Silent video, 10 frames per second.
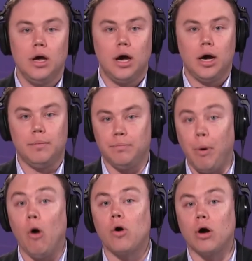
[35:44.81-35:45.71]
um,
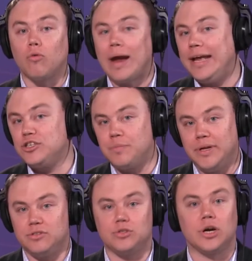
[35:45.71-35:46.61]
bulk
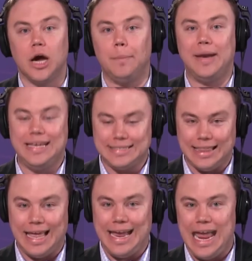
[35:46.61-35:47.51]
arrangements to companies
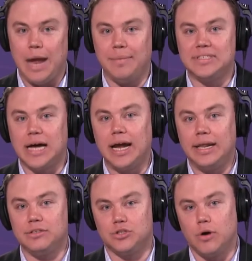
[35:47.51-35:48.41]
like Amazon
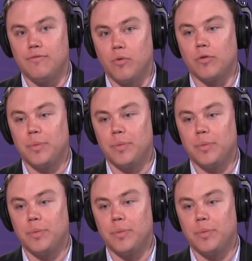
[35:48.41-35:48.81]
and so forth.